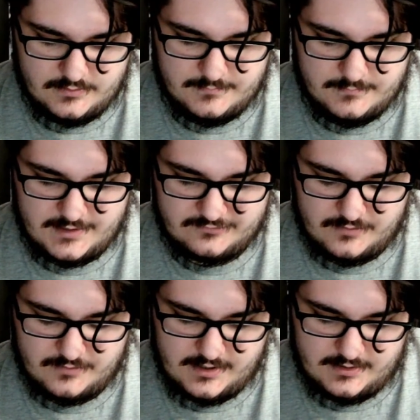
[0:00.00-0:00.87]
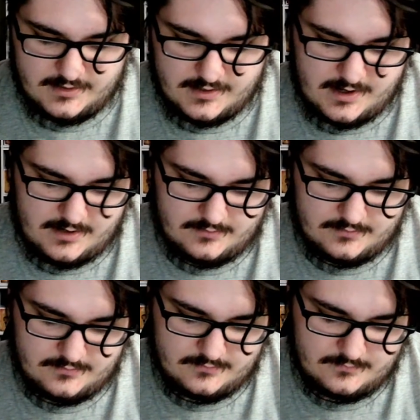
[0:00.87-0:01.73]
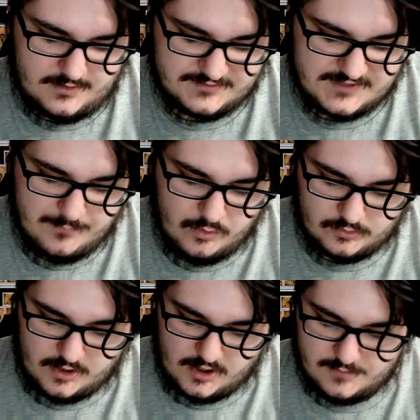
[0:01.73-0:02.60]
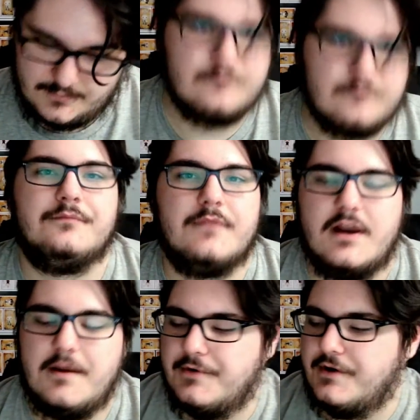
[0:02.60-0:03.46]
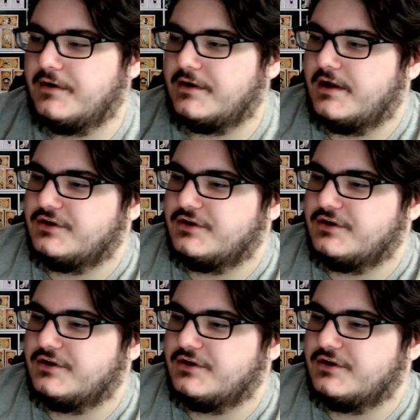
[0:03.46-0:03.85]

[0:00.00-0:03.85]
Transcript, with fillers: that's okay. Again, I say poor luck, but that Umbreon kind of